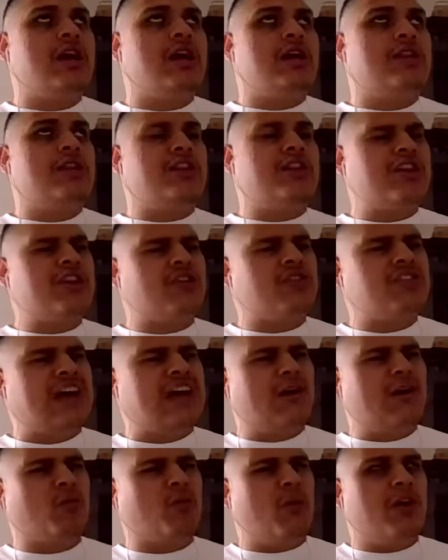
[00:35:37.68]
then you're
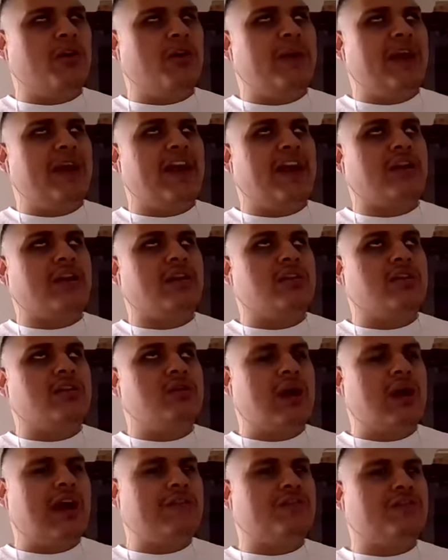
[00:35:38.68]
down one man.
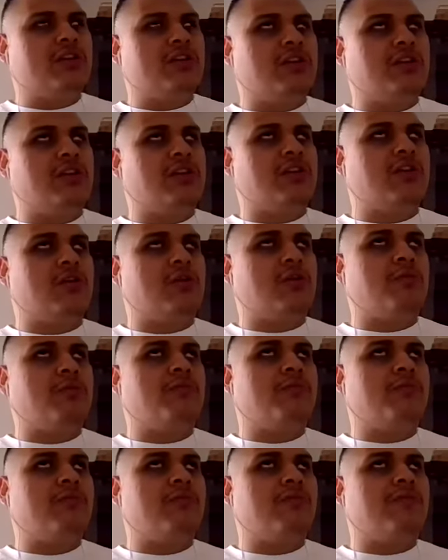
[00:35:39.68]
You have to, you know,
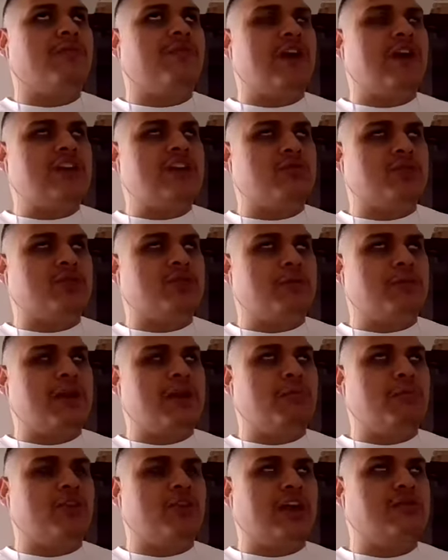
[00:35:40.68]
face with the
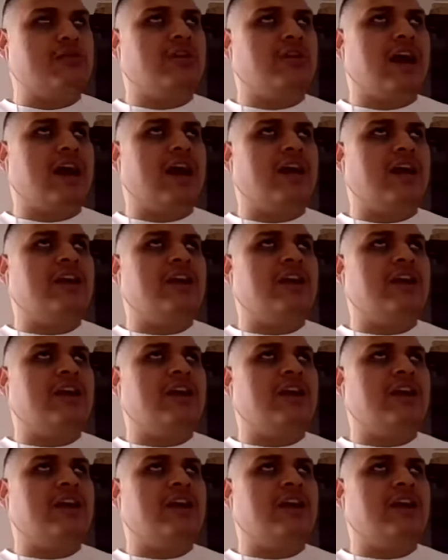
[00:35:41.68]
people that you got.